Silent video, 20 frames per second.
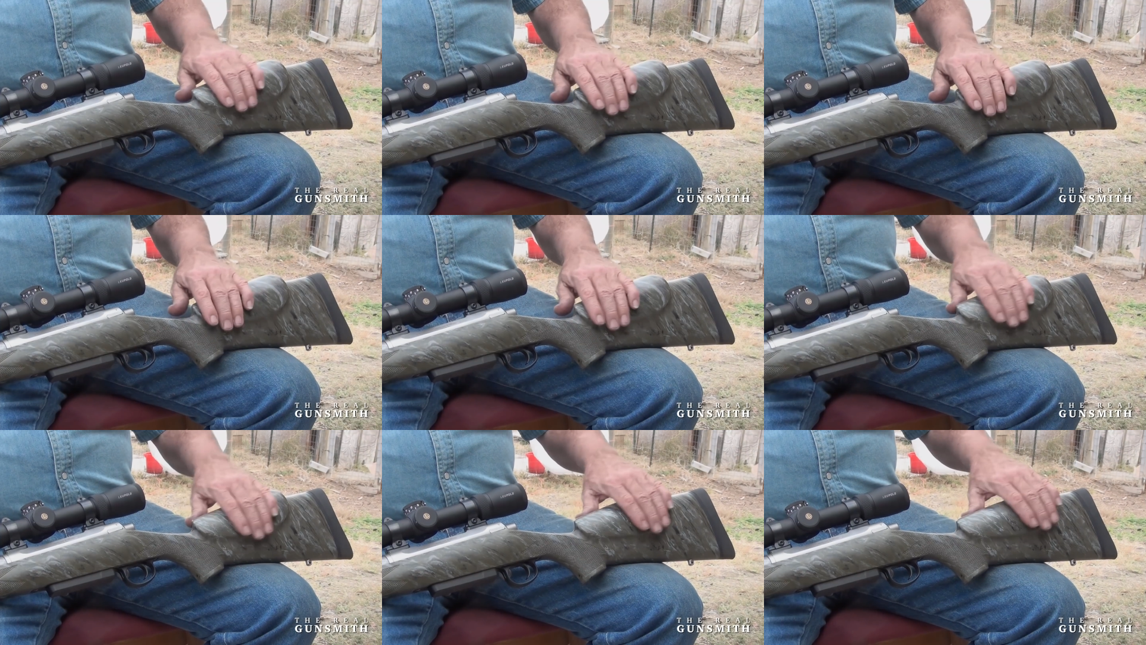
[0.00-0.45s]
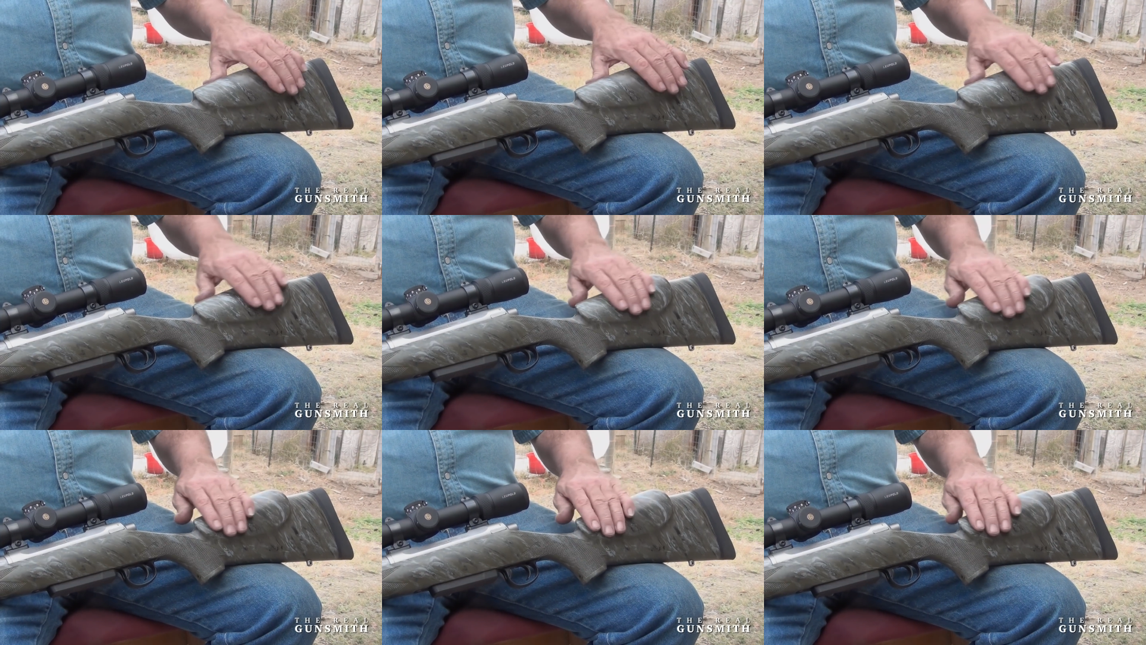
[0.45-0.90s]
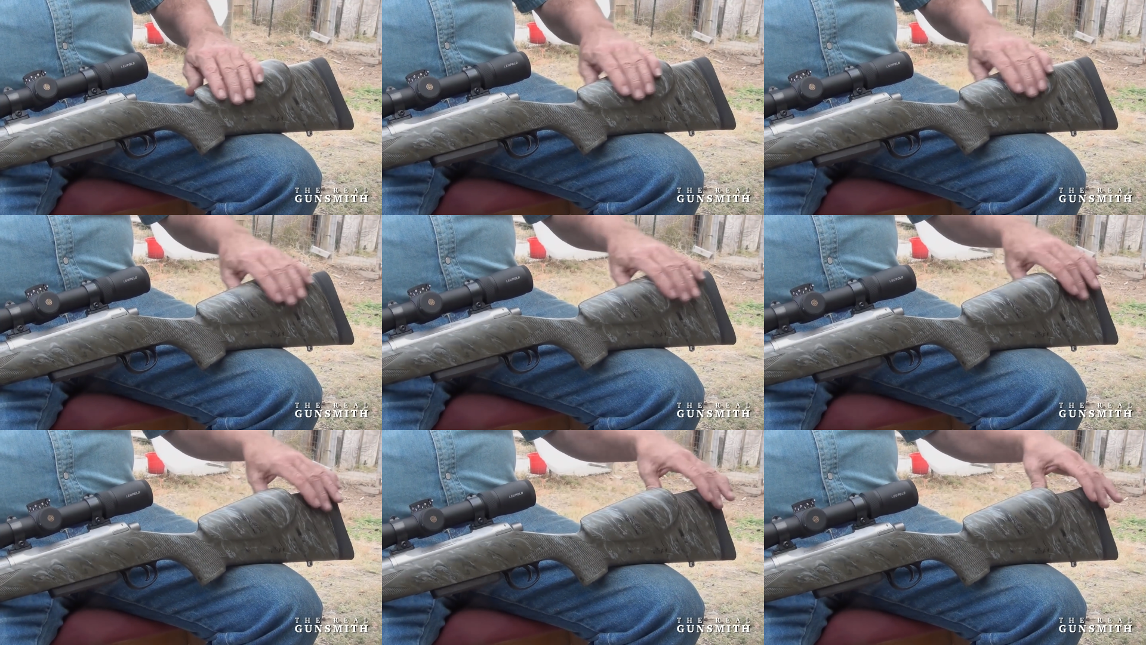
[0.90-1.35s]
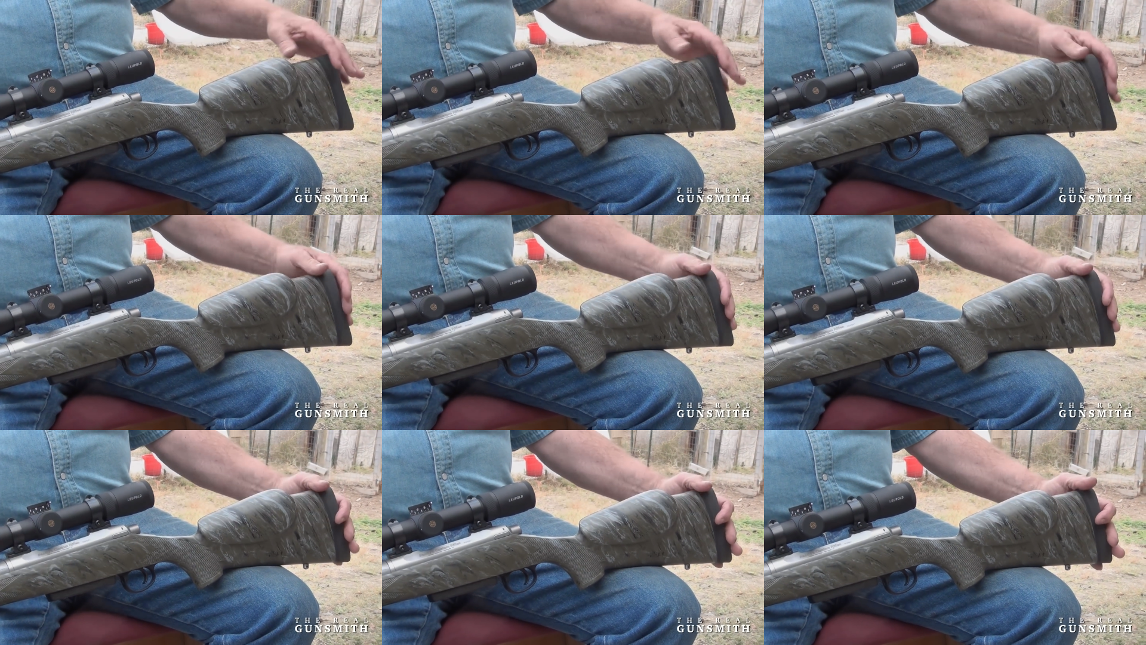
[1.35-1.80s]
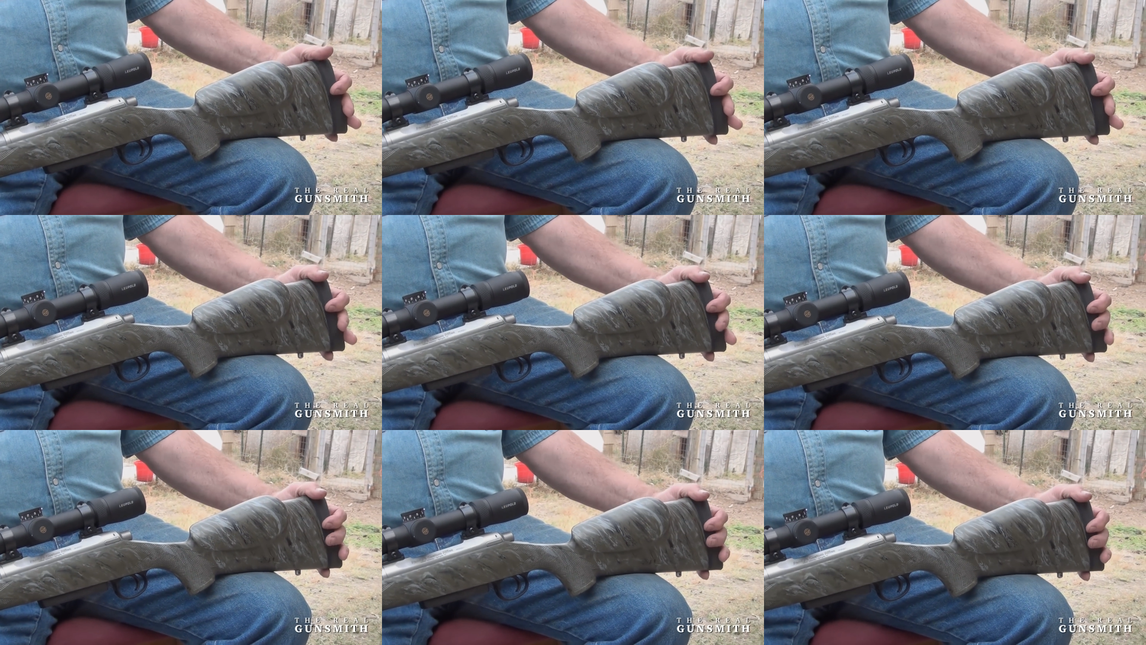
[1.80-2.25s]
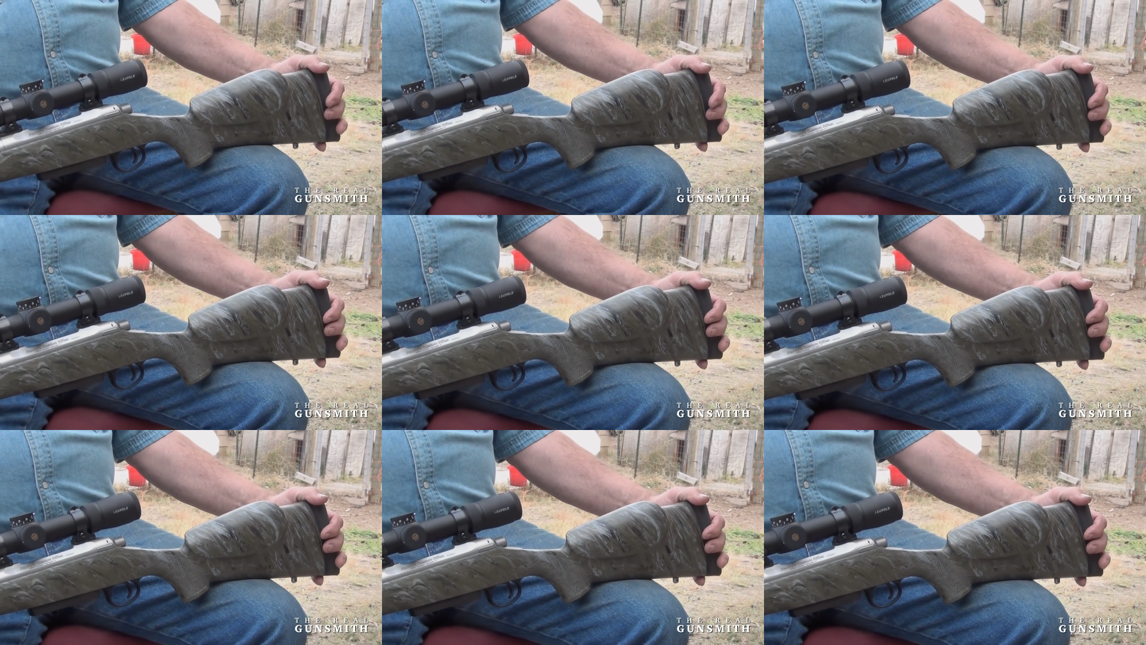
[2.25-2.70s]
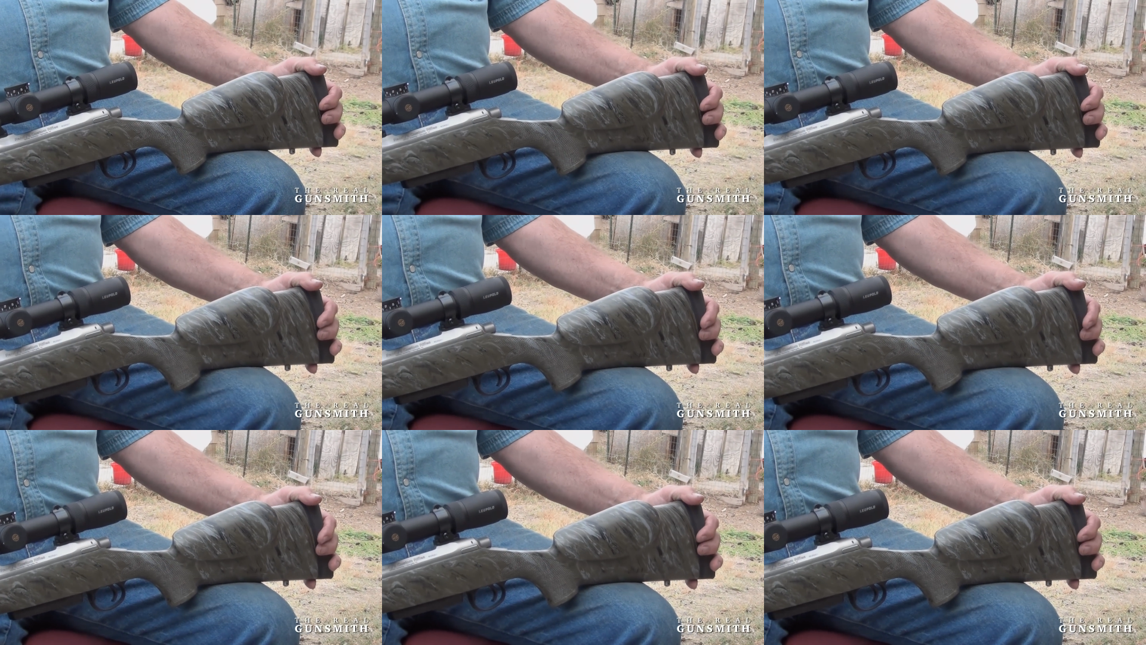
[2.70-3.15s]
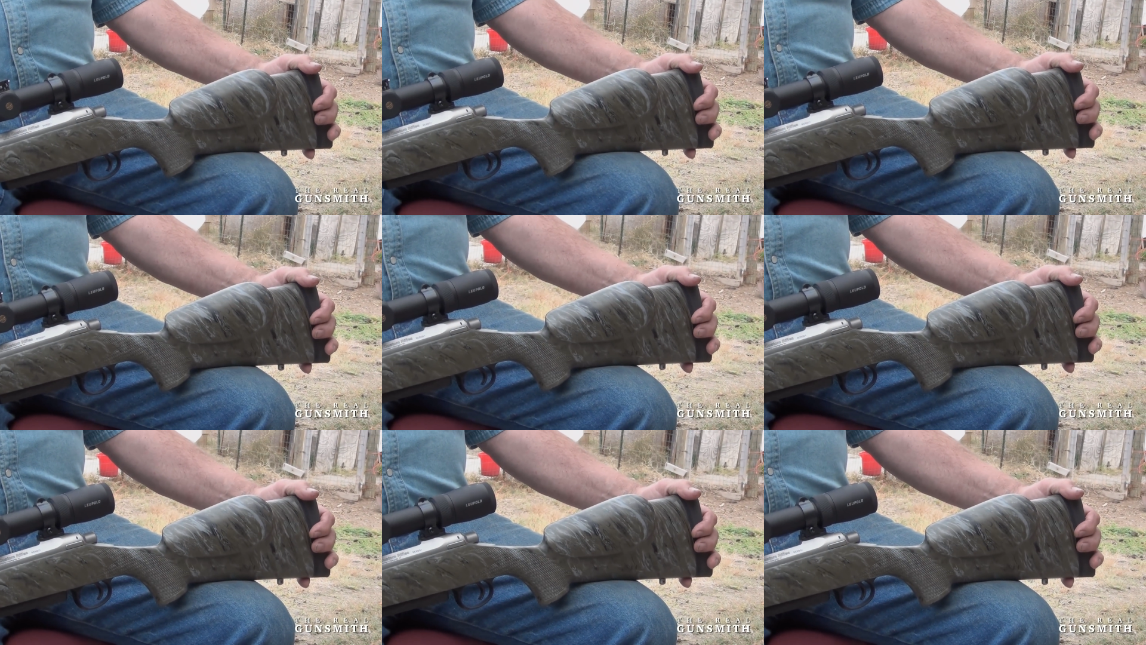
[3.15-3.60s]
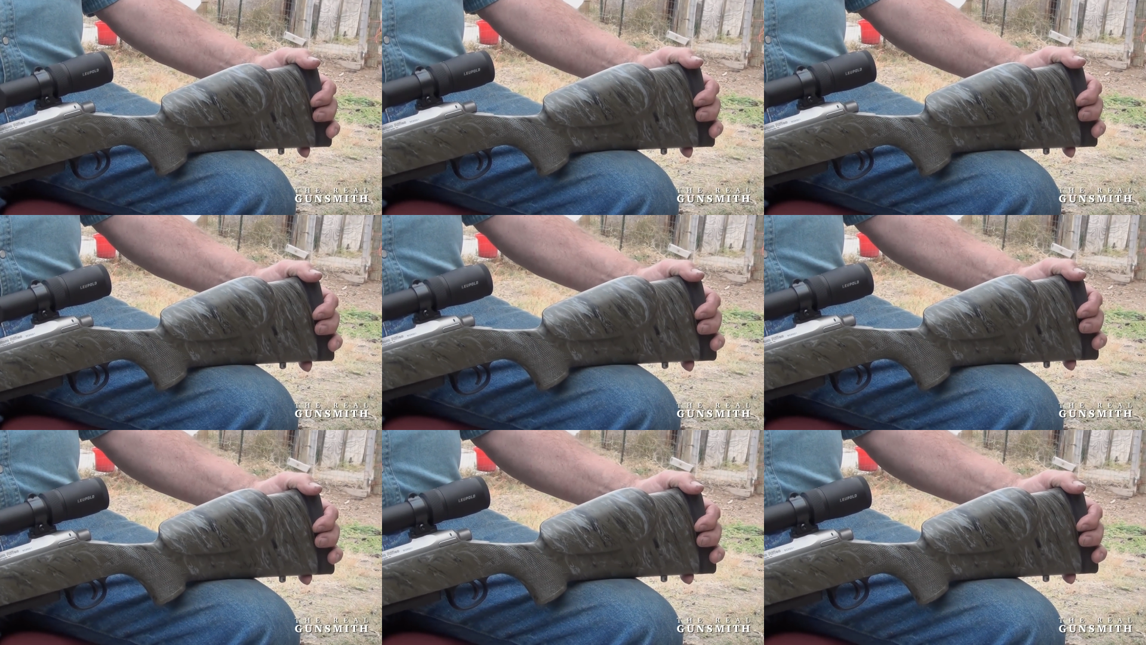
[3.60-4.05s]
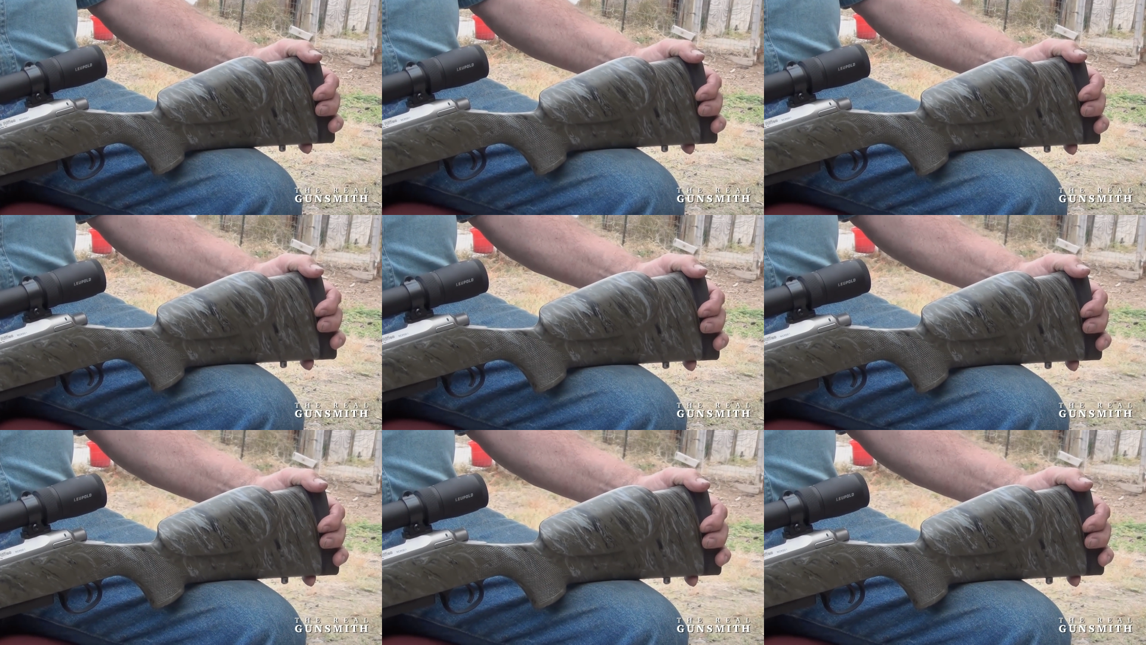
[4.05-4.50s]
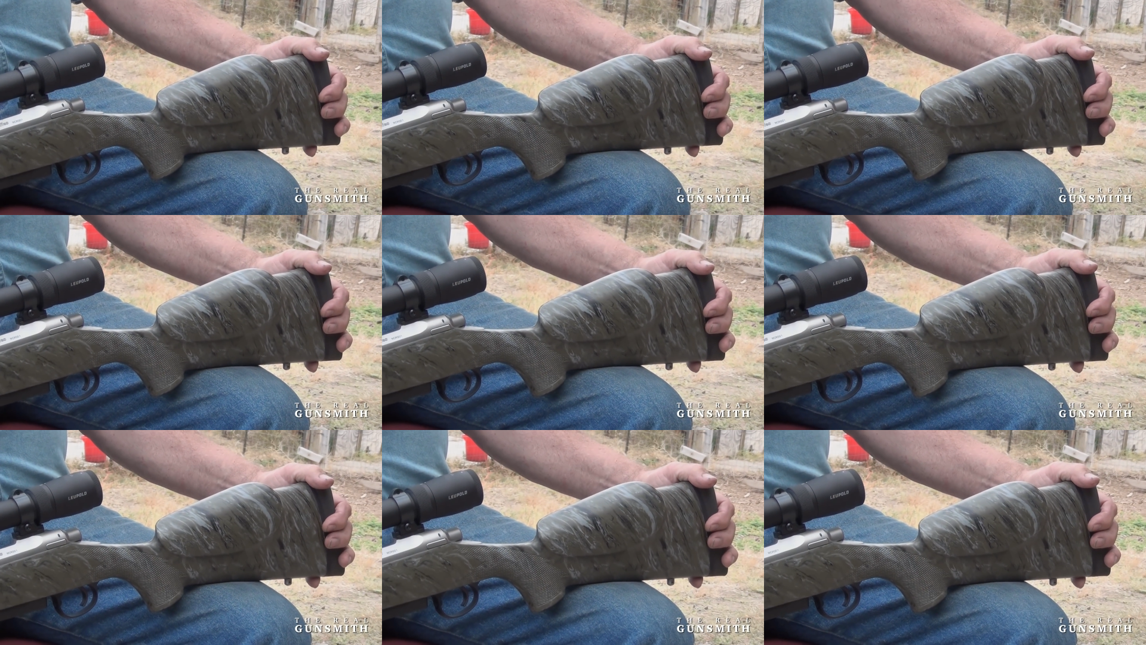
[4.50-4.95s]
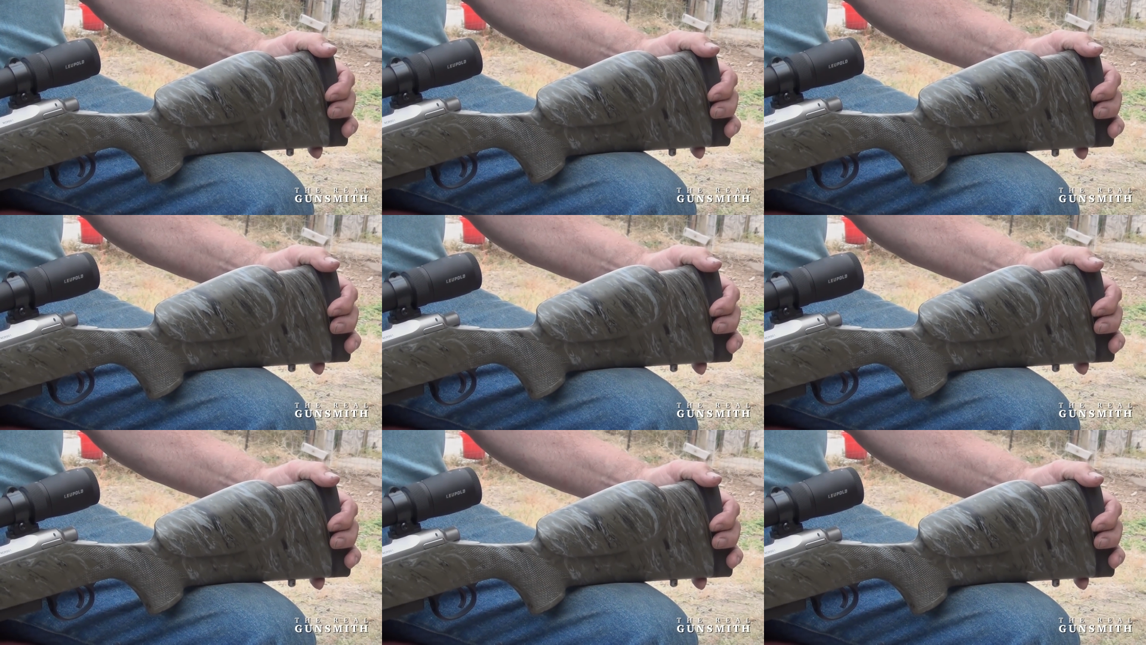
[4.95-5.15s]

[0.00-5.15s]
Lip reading: No face is visible, so there are no lips to read.